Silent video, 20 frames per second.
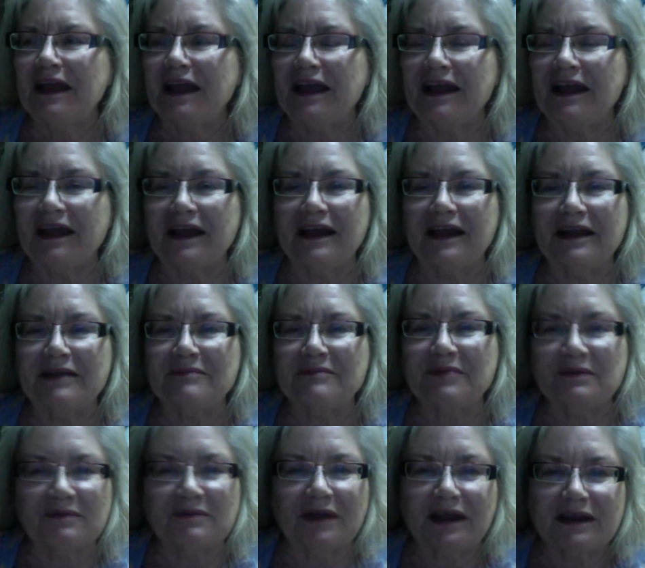and
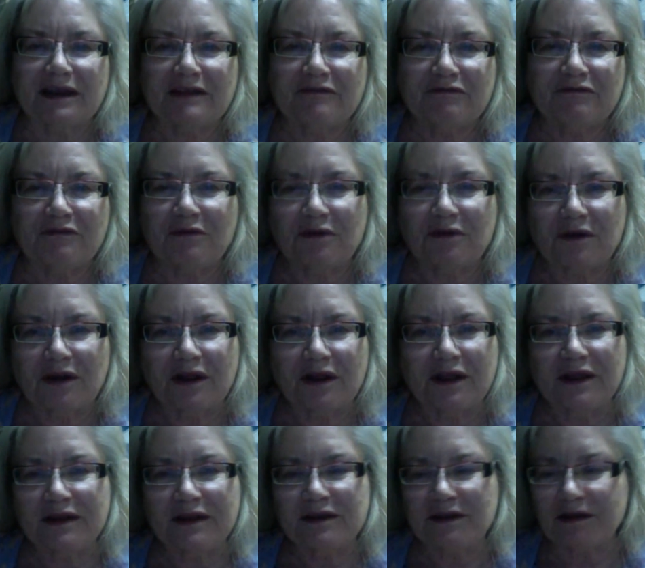be ready for
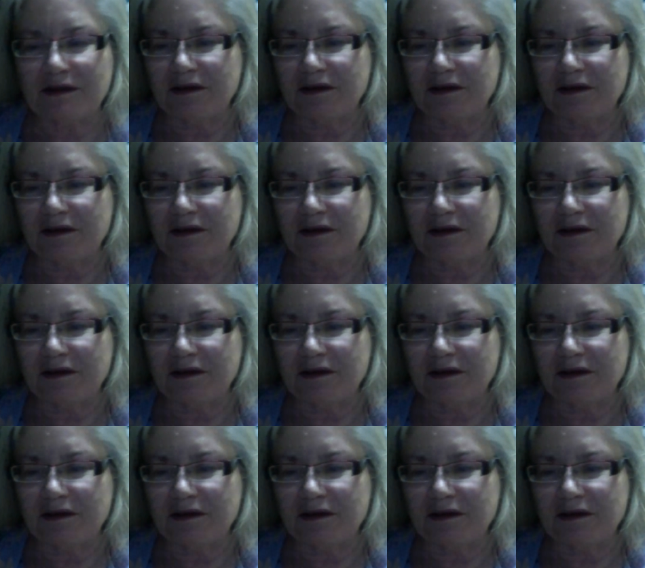it.